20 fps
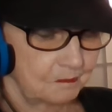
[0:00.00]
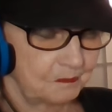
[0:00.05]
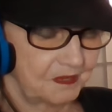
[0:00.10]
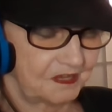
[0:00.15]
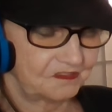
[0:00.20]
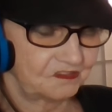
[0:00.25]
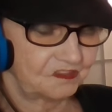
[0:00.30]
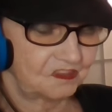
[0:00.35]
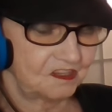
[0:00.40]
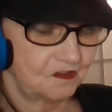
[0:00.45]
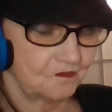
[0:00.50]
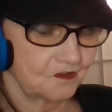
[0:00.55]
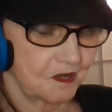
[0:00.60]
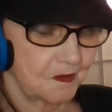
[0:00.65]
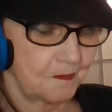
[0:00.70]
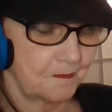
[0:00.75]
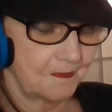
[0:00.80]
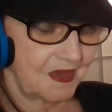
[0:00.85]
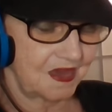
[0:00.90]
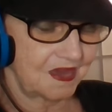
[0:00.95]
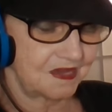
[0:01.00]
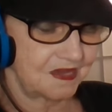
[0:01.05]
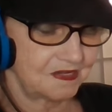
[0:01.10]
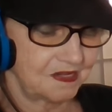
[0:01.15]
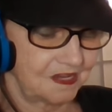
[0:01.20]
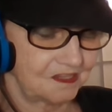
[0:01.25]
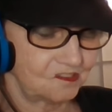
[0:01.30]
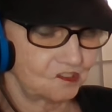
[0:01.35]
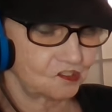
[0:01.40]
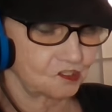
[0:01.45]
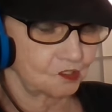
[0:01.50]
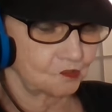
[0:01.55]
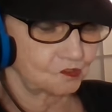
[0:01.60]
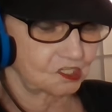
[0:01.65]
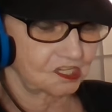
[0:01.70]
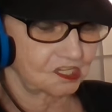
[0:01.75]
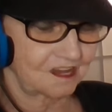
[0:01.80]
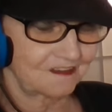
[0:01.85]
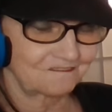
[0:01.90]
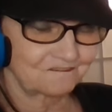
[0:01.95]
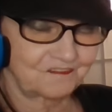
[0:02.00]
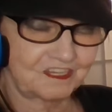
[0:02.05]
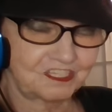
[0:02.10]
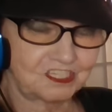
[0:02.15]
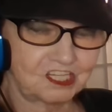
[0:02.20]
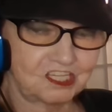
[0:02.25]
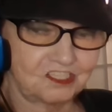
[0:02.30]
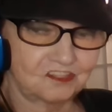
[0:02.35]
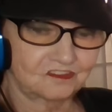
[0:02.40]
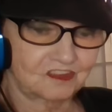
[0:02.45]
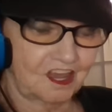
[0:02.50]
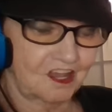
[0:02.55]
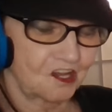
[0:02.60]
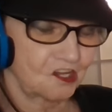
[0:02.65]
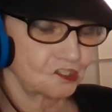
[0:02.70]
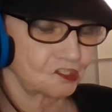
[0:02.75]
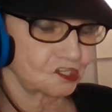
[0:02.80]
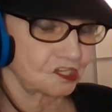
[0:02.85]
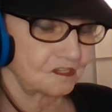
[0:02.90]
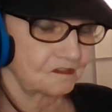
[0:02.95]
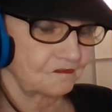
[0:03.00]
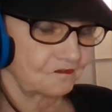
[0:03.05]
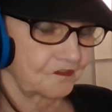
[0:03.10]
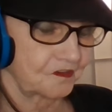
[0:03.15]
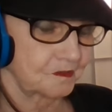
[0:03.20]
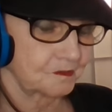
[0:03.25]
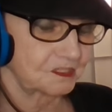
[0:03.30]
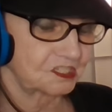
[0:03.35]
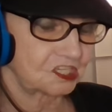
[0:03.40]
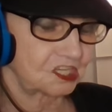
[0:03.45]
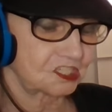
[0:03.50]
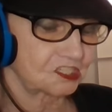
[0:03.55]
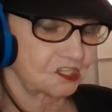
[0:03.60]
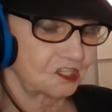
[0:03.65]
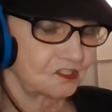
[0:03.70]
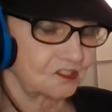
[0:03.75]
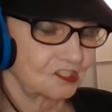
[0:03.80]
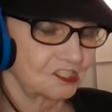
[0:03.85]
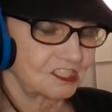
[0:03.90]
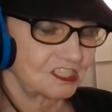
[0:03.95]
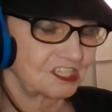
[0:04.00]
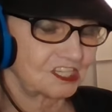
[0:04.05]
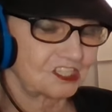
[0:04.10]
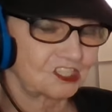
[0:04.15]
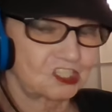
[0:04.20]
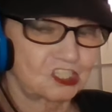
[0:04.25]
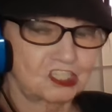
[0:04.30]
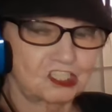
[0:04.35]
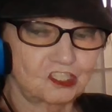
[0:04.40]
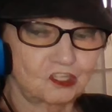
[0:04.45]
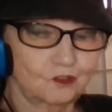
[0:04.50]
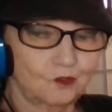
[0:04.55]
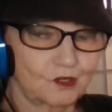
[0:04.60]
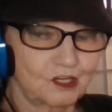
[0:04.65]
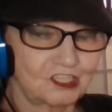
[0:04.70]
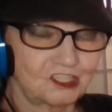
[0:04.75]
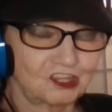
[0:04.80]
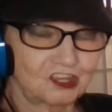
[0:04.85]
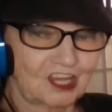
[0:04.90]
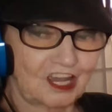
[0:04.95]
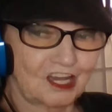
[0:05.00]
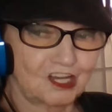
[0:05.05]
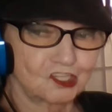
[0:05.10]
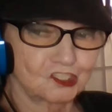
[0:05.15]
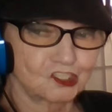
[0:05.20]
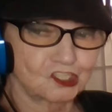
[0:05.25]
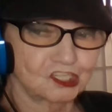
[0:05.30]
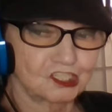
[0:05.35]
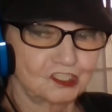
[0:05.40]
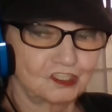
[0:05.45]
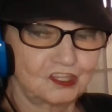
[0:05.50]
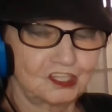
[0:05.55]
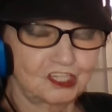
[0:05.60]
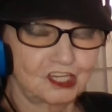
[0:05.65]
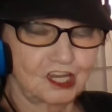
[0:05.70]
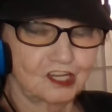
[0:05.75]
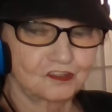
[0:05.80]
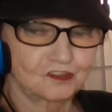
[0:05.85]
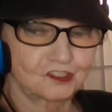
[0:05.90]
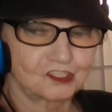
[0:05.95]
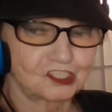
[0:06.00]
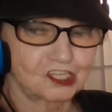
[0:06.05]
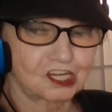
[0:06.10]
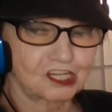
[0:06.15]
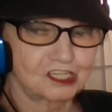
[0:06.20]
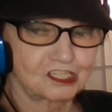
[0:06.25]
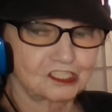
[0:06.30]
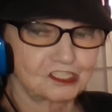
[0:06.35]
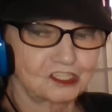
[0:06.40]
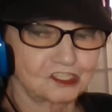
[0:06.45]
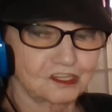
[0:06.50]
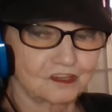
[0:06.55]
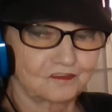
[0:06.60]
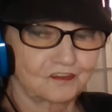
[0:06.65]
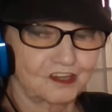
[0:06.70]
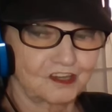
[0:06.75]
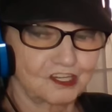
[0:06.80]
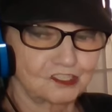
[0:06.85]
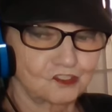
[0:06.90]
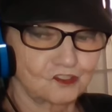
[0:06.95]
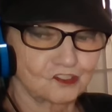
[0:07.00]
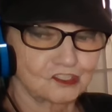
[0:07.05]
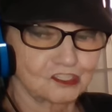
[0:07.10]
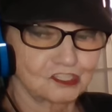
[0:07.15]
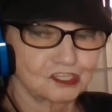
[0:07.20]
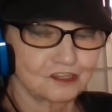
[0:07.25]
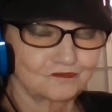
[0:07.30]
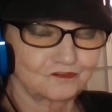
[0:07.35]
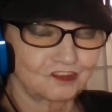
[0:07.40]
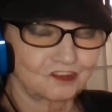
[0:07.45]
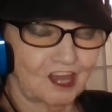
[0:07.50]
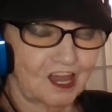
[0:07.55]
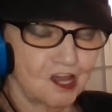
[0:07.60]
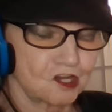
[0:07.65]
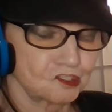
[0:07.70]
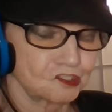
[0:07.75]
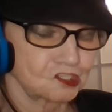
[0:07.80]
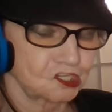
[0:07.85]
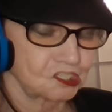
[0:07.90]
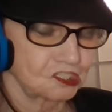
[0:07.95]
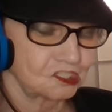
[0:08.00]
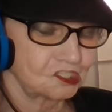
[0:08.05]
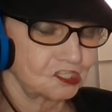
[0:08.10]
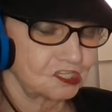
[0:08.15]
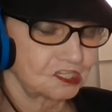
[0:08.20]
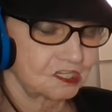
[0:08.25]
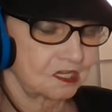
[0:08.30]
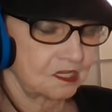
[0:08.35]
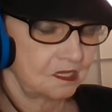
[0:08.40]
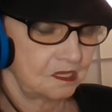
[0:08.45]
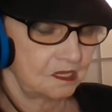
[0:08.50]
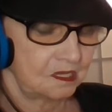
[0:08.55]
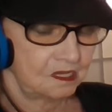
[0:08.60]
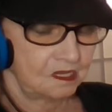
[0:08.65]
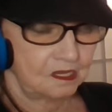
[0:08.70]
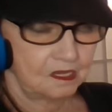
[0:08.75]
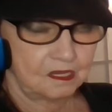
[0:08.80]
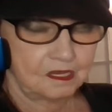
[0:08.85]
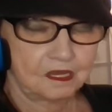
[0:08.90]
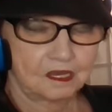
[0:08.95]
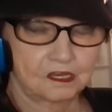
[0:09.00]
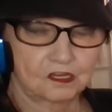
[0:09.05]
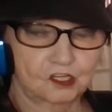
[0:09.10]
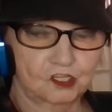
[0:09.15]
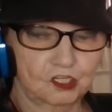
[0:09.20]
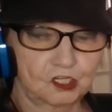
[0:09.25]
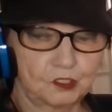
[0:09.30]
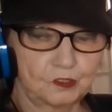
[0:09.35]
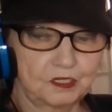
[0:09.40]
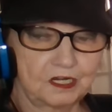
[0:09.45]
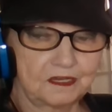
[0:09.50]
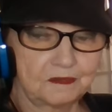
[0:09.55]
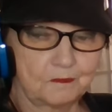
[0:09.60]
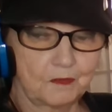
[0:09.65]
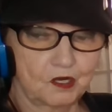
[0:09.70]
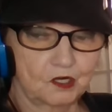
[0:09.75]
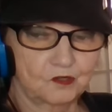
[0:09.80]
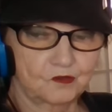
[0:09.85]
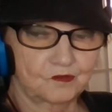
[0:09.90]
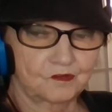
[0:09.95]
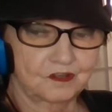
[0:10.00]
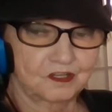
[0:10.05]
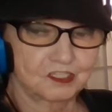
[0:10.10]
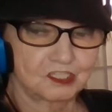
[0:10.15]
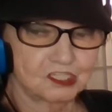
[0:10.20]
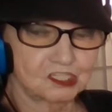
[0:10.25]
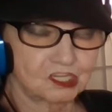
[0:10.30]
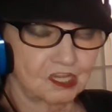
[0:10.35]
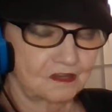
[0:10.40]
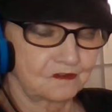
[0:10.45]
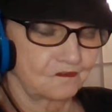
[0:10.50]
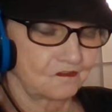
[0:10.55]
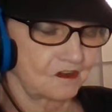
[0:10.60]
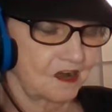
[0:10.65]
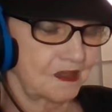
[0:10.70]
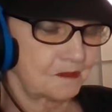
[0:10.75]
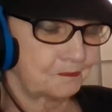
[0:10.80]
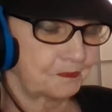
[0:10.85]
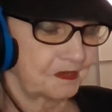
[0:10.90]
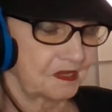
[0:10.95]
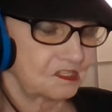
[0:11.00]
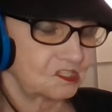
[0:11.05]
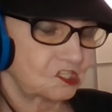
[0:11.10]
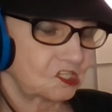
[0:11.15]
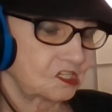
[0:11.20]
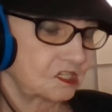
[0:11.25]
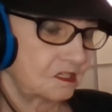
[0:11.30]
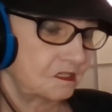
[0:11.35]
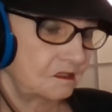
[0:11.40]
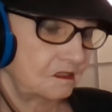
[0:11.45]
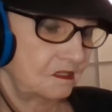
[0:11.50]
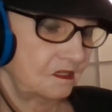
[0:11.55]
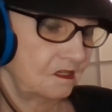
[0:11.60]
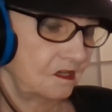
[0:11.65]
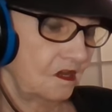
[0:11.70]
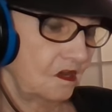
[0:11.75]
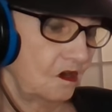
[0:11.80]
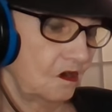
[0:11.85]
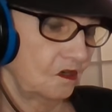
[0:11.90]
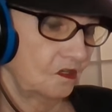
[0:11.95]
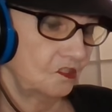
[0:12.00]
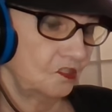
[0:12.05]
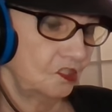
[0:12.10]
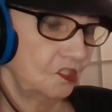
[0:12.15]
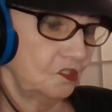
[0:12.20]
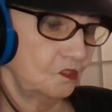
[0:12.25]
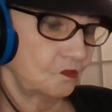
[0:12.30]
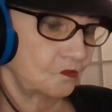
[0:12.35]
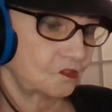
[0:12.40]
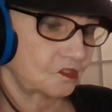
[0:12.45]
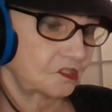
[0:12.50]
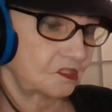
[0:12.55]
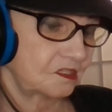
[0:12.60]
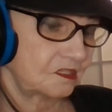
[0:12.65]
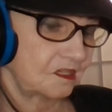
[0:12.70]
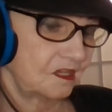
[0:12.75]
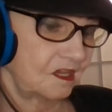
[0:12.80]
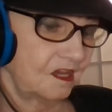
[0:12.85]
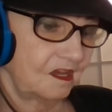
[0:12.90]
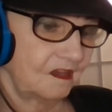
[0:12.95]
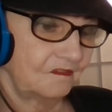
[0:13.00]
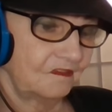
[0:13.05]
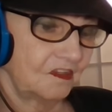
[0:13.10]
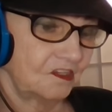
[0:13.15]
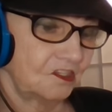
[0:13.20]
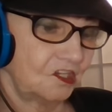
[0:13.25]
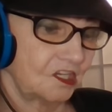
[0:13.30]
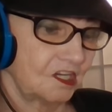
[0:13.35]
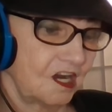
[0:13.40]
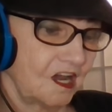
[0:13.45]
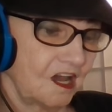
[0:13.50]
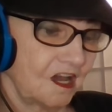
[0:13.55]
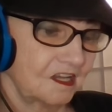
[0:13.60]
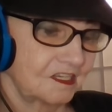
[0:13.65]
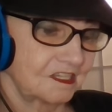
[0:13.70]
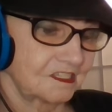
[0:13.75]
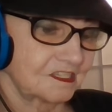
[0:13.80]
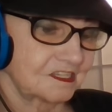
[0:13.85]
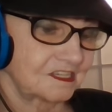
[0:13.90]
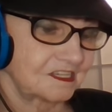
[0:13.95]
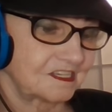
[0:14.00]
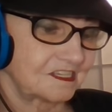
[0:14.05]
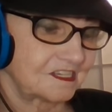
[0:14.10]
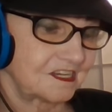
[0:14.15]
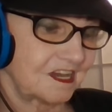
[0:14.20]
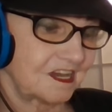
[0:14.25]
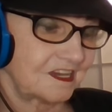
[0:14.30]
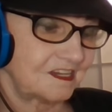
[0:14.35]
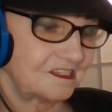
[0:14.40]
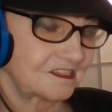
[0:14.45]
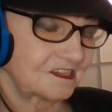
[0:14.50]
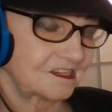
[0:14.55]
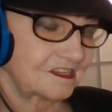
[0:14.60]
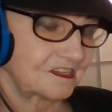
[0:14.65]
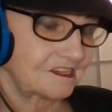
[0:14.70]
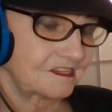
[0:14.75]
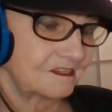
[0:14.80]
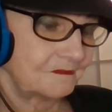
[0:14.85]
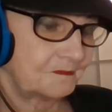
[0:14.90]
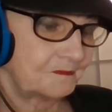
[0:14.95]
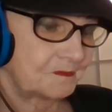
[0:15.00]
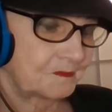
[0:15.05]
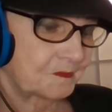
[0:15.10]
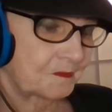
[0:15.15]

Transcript: but the remaining, so take 15,000 from 663,000, the other tens of hundreds of thousands, including murderers and rapists, are loose and the United States.